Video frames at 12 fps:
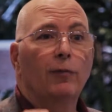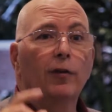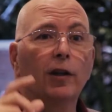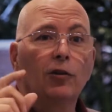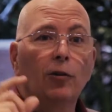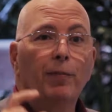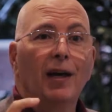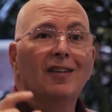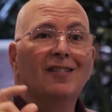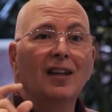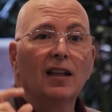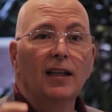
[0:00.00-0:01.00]
for the
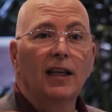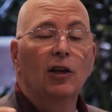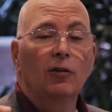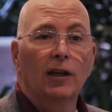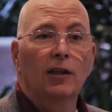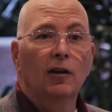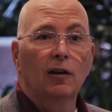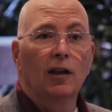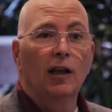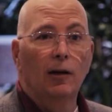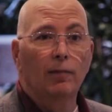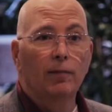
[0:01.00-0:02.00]
best leader in their
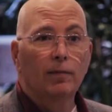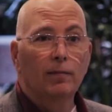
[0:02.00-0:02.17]
club.